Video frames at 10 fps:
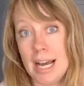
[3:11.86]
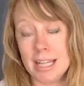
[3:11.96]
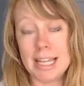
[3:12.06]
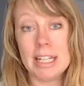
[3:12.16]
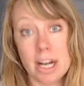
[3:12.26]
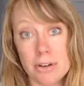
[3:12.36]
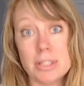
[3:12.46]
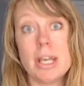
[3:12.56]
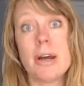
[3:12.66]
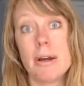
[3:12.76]
that
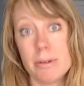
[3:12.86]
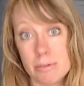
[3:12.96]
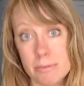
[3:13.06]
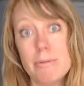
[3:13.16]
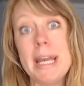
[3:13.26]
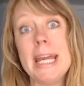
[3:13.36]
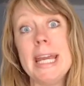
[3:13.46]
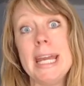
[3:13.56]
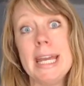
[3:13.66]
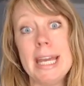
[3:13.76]
goes
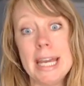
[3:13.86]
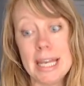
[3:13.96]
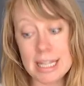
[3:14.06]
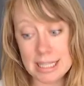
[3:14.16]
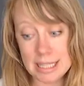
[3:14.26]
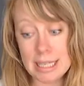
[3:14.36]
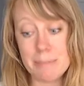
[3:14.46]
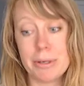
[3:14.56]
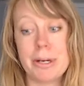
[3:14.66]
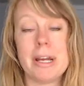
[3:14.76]
way
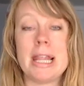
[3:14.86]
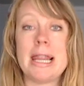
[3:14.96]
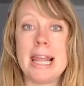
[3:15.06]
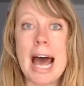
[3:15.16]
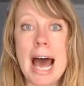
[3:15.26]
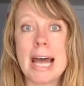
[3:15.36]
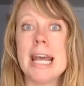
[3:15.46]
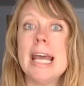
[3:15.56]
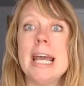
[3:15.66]
deeper than that,